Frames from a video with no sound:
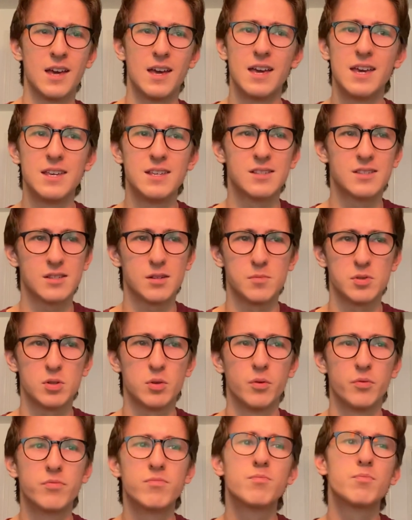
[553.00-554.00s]
is some
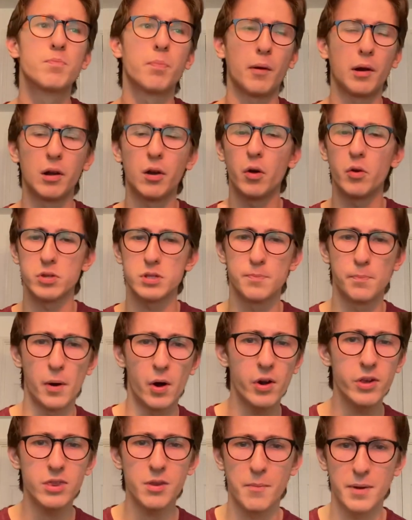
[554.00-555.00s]
sort of plot
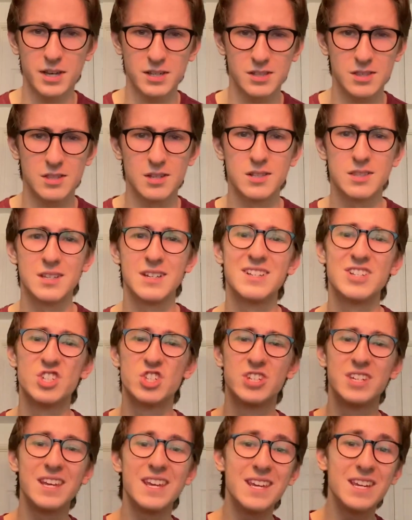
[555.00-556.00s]
by the Master to
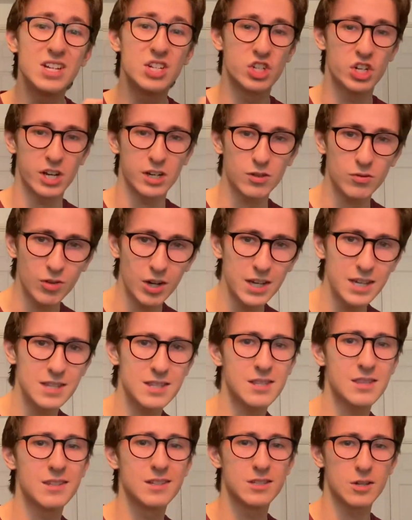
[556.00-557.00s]

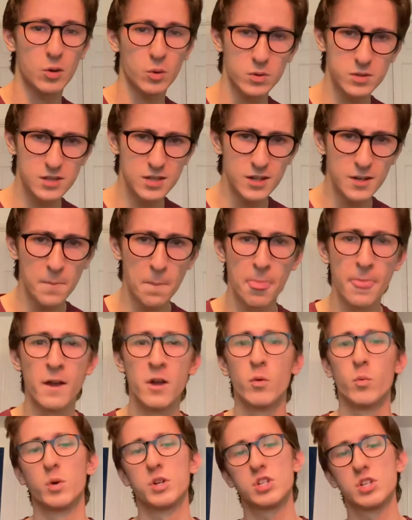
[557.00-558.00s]
degenerate the Doctor,
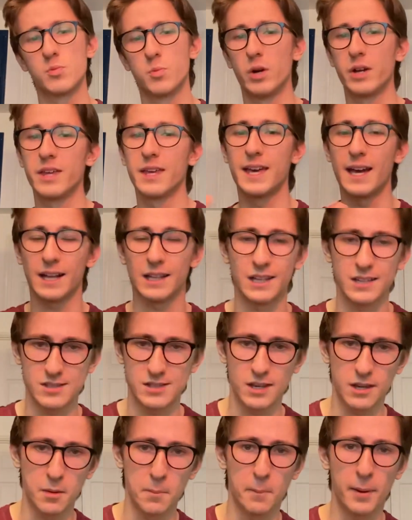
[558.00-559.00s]
which is why you get
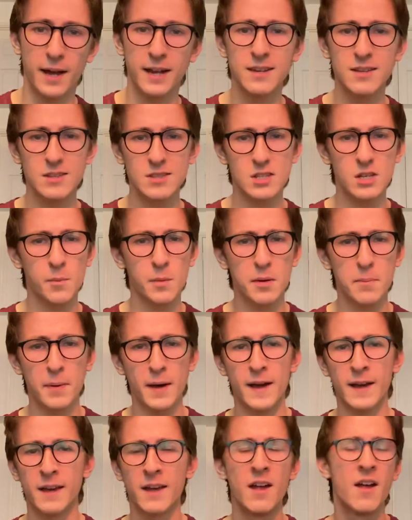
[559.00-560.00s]
classic companions coming
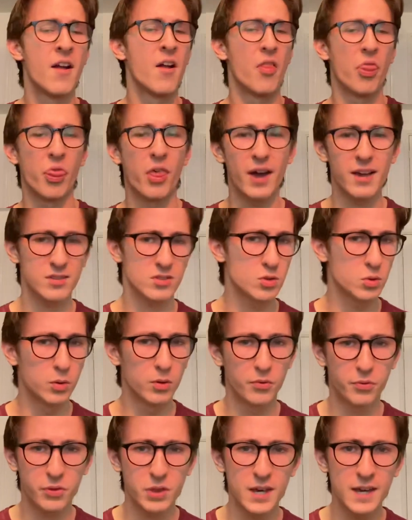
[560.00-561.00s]
back, that
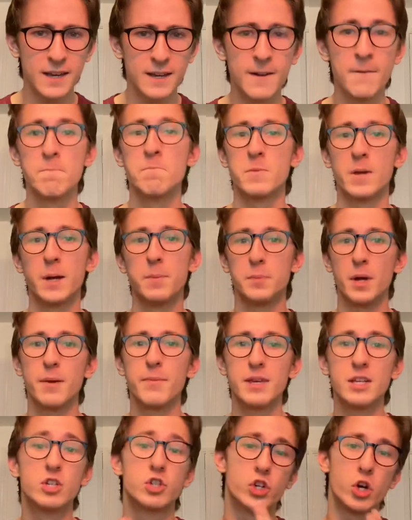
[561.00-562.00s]
sort of thing, and
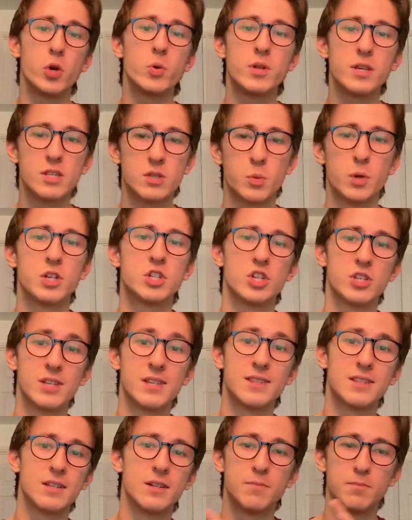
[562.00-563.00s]
maybe Jodie switches
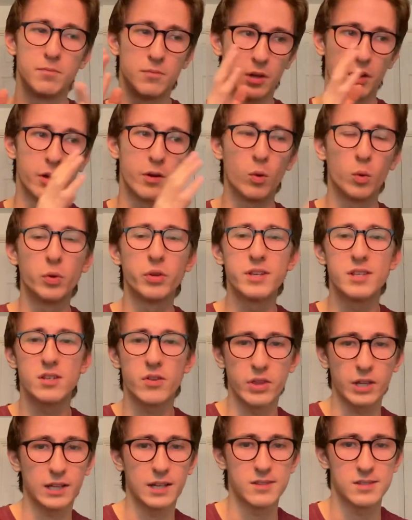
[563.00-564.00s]
into like all these
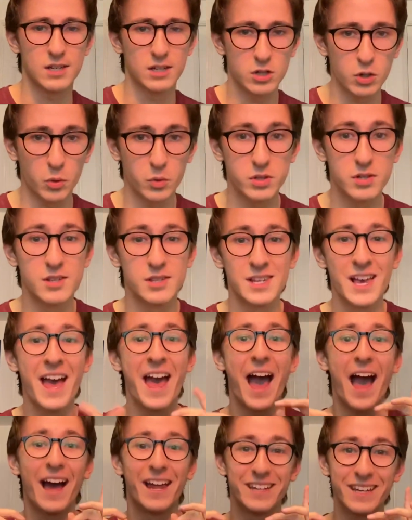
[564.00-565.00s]
other classic Doctors
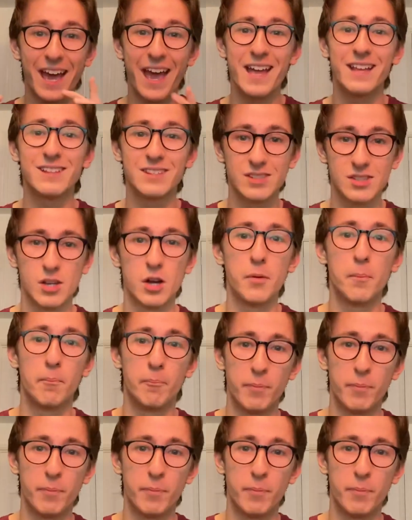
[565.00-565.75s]
and ends up